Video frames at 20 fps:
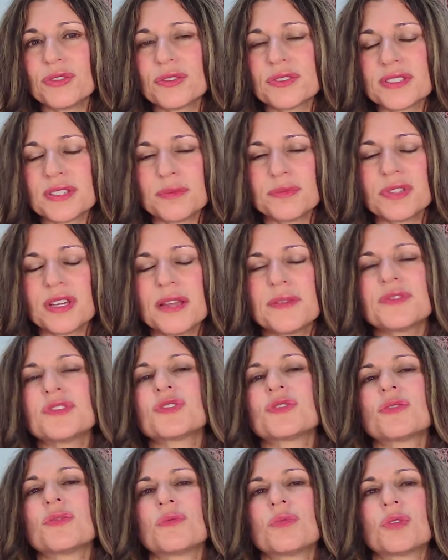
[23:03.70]
sometimes
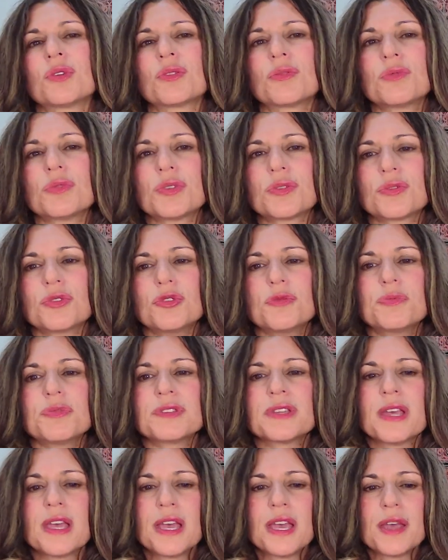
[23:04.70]
to work with groups